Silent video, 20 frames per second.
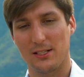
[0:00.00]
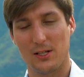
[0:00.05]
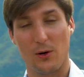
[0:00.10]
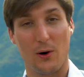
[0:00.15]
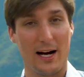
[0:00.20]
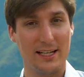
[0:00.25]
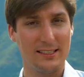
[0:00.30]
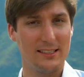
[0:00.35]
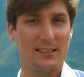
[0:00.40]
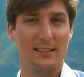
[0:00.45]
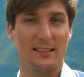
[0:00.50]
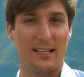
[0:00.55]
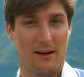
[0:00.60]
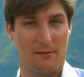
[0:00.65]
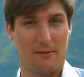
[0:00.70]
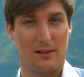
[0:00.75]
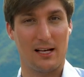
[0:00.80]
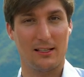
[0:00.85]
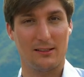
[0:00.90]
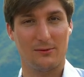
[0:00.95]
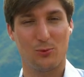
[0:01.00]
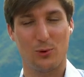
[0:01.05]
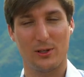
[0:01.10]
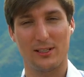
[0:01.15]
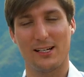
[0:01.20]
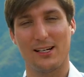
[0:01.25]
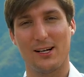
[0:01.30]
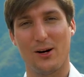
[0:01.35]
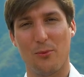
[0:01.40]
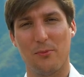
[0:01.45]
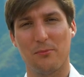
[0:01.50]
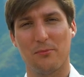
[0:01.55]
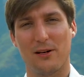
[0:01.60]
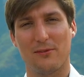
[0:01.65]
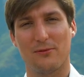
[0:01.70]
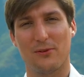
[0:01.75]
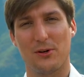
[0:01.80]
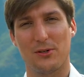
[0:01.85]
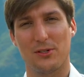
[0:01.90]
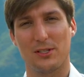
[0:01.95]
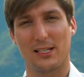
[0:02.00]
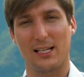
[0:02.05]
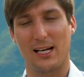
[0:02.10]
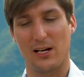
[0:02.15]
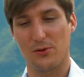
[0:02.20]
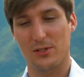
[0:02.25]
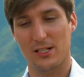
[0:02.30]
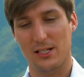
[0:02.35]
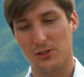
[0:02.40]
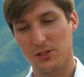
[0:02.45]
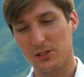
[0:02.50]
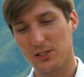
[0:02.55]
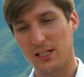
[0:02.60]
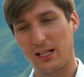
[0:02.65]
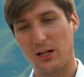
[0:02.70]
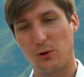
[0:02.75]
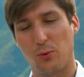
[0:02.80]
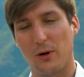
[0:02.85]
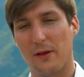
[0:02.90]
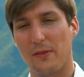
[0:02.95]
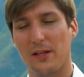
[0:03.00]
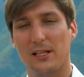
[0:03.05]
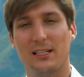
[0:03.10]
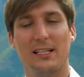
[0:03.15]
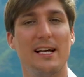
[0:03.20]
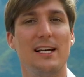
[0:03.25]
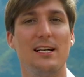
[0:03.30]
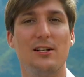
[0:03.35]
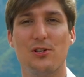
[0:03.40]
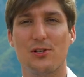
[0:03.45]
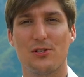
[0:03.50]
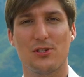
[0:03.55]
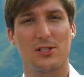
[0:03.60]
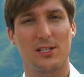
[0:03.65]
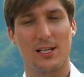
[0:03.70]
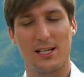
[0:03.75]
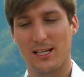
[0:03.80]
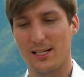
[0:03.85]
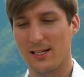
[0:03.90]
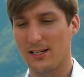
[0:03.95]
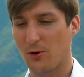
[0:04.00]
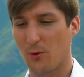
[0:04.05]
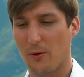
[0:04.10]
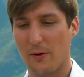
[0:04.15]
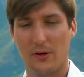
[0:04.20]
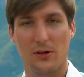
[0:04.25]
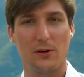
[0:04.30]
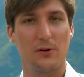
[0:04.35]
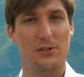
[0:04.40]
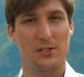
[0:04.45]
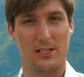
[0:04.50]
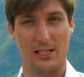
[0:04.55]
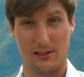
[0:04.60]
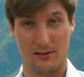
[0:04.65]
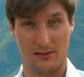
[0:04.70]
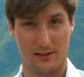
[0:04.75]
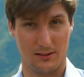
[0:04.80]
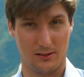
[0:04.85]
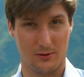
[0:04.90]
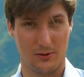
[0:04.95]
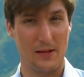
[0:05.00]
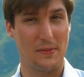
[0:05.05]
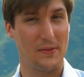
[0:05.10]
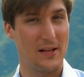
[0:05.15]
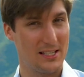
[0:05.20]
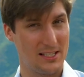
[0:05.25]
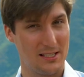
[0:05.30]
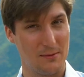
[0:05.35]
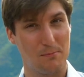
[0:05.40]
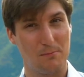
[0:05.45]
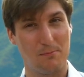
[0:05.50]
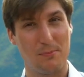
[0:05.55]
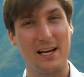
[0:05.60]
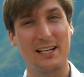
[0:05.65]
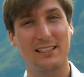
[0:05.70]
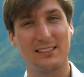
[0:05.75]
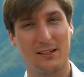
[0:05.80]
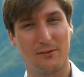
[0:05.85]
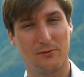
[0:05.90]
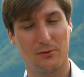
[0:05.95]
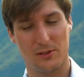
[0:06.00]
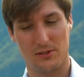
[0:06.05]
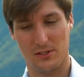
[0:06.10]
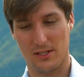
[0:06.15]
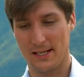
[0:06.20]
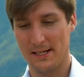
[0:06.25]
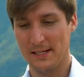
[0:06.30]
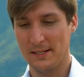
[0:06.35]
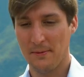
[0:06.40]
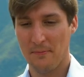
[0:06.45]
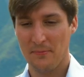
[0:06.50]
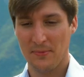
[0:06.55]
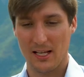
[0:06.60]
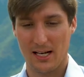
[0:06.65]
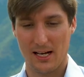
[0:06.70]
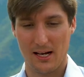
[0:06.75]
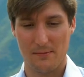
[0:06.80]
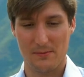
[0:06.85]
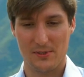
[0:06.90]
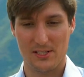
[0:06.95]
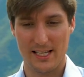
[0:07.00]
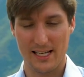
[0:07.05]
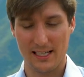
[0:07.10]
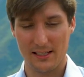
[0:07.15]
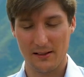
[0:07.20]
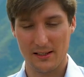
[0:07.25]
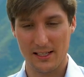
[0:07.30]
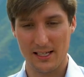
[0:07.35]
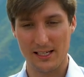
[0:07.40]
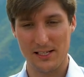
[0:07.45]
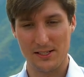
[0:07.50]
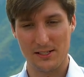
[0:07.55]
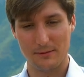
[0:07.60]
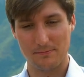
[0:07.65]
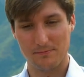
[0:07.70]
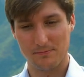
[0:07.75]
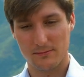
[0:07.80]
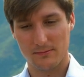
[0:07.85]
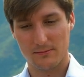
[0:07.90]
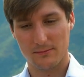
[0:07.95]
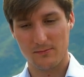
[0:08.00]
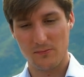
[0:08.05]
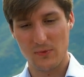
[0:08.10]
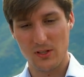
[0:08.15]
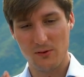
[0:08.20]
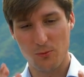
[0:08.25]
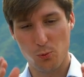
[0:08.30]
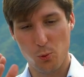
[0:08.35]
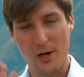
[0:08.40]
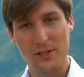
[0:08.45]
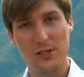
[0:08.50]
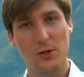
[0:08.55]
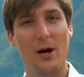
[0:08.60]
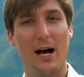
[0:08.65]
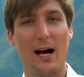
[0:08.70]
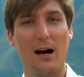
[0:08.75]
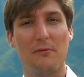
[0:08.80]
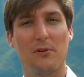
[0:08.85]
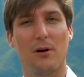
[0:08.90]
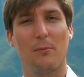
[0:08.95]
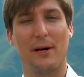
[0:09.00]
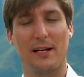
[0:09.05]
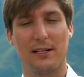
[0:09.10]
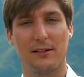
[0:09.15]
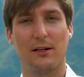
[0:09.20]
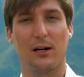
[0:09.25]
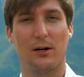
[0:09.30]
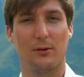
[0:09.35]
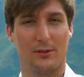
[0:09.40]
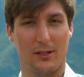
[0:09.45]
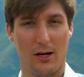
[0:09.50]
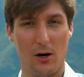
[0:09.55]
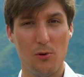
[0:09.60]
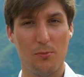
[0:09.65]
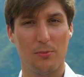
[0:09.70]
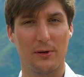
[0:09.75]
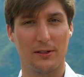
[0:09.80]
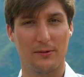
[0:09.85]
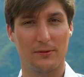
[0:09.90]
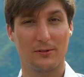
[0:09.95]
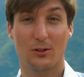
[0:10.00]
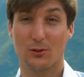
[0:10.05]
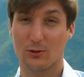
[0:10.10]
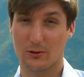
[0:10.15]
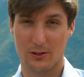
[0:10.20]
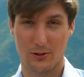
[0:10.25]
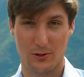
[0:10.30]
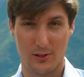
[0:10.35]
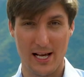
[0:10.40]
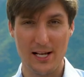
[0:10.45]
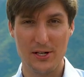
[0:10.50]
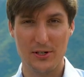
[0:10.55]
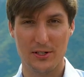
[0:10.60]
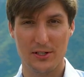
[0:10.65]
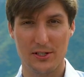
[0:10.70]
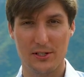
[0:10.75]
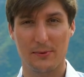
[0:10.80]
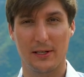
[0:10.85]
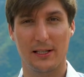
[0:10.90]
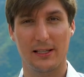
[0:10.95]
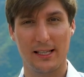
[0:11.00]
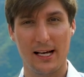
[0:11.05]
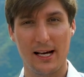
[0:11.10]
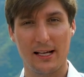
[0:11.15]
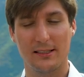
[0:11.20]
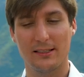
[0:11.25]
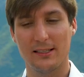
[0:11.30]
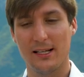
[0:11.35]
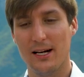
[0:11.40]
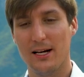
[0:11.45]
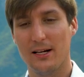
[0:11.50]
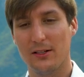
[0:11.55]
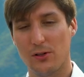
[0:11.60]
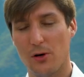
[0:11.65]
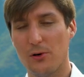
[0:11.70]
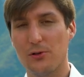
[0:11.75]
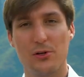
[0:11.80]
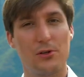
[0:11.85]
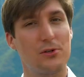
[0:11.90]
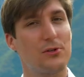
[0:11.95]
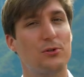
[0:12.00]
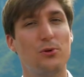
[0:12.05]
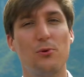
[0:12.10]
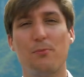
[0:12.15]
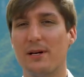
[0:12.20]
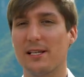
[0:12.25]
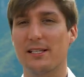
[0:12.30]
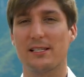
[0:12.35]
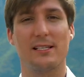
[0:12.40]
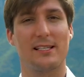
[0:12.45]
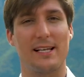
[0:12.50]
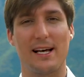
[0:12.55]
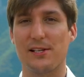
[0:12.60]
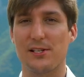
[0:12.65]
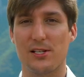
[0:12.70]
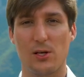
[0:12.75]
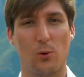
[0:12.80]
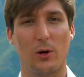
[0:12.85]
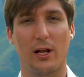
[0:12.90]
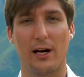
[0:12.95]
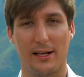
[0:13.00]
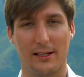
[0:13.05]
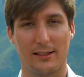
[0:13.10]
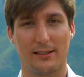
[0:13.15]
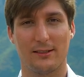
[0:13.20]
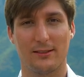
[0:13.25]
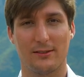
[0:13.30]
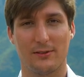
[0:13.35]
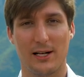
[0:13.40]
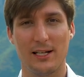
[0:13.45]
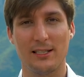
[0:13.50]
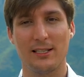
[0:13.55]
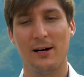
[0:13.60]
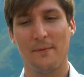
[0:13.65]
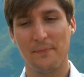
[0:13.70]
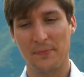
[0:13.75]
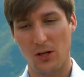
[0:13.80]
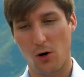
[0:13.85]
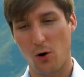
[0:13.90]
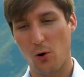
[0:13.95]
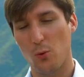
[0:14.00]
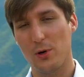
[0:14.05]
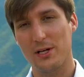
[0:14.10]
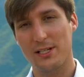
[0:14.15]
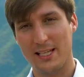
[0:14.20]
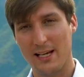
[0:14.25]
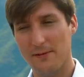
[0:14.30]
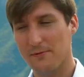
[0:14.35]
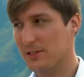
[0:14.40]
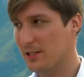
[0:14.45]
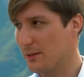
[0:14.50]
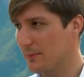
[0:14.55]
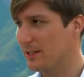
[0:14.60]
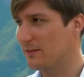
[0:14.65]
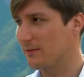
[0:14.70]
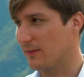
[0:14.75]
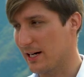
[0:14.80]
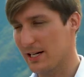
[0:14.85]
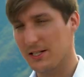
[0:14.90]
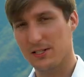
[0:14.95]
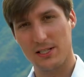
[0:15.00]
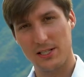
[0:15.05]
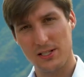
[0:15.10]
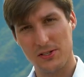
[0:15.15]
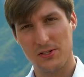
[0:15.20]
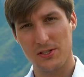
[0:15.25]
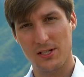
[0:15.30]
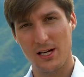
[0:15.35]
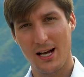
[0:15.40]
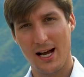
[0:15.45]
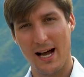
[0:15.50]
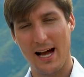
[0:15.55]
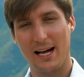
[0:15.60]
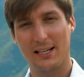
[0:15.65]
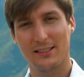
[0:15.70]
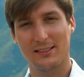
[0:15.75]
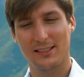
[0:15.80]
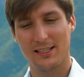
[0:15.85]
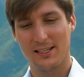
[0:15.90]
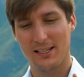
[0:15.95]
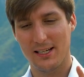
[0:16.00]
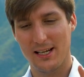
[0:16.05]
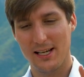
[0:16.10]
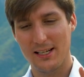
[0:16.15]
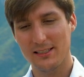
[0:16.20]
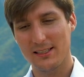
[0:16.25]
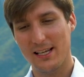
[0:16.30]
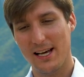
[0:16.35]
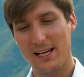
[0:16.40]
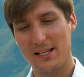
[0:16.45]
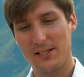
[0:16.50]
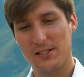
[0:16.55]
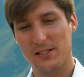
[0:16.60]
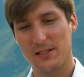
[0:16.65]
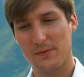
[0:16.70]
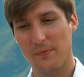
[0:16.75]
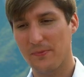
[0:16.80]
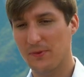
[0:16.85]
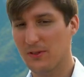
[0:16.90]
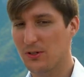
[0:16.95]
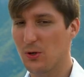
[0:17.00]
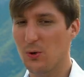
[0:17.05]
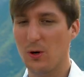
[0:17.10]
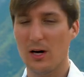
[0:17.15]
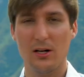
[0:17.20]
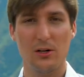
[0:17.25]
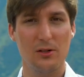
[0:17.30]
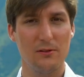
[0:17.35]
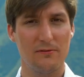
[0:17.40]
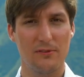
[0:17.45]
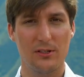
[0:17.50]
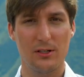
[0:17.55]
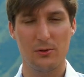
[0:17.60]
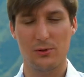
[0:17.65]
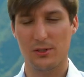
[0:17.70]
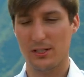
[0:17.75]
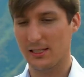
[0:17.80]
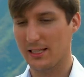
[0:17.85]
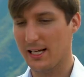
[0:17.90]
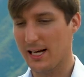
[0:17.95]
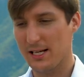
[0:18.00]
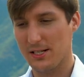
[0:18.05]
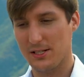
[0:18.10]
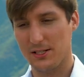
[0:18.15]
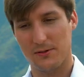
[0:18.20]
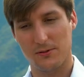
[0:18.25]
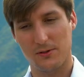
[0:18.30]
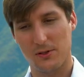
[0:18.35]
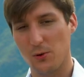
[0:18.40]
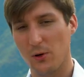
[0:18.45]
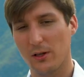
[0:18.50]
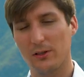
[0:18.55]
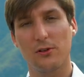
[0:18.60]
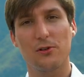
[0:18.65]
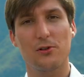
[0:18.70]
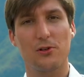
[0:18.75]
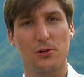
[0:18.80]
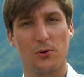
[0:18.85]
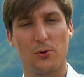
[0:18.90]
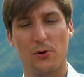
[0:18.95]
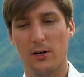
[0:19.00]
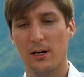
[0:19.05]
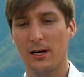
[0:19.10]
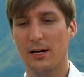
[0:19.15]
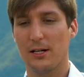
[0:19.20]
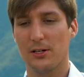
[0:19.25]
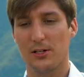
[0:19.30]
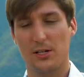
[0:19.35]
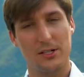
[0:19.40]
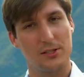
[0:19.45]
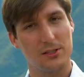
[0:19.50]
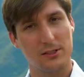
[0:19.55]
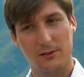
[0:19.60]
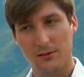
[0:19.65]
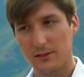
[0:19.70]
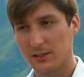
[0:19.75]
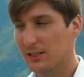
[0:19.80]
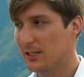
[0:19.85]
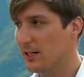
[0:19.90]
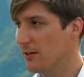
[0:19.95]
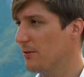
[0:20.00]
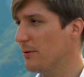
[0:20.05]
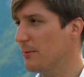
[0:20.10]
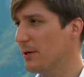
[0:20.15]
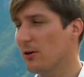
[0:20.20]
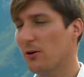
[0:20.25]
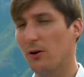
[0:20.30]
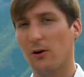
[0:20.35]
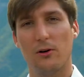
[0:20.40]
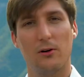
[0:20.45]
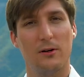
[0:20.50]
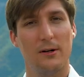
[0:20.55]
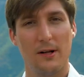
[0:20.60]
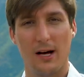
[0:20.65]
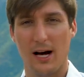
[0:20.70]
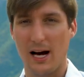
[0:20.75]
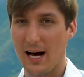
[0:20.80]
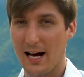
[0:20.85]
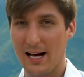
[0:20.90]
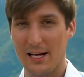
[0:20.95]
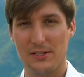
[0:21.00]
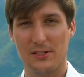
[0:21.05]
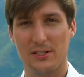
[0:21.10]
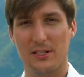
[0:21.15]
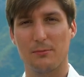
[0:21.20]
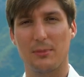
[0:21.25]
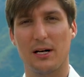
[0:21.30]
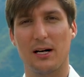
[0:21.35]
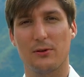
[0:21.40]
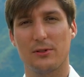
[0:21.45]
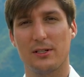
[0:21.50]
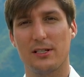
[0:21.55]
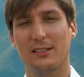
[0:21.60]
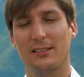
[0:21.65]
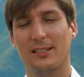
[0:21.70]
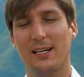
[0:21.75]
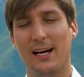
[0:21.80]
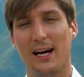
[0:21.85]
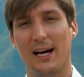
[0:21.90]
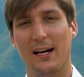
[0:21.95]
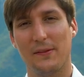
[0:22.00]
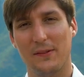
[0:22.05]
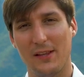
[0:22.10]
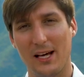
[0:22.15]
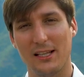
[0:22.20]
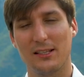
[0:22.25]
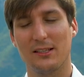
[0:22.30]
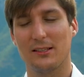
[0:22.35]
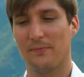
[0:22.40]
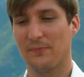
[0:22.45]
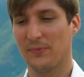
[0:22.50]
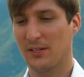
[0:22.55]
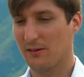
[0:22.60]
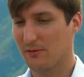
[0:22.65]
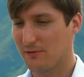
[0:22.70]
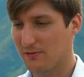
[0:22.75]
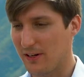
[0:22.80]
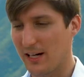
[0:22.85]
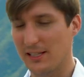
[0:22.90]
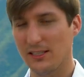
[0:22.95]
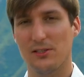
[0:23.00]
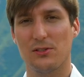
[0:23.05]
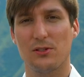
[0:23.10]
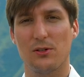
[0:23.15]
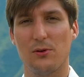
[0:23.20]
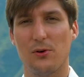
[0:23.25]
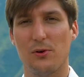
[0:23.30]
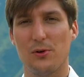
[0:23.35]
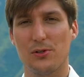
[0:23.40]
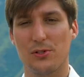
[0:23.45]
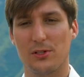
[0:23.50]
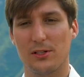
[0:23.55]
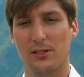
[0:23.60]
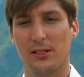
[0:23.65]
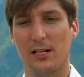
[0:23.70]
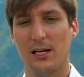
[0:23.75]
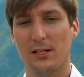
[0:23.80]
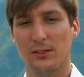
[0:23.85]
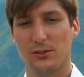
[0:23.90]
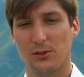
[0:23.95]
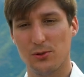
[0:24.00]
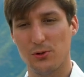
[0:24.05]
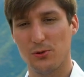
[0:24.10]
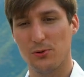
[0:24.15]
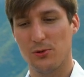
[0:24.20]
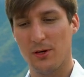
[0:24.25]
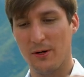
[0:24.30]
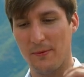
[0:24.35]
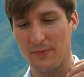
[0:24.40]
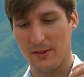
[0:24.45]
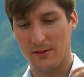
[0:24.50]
So I didn't have that when I opened my first accounts. I just did it with an agency or with a consultant, right? That's a big difference. Second thing is, when you have your bank account open, congratulations, but then don't just do business as you like, right? Always have some advisors, and in case you are confused, in case you are not sure, just give them a call, ask about it, and then find a solution to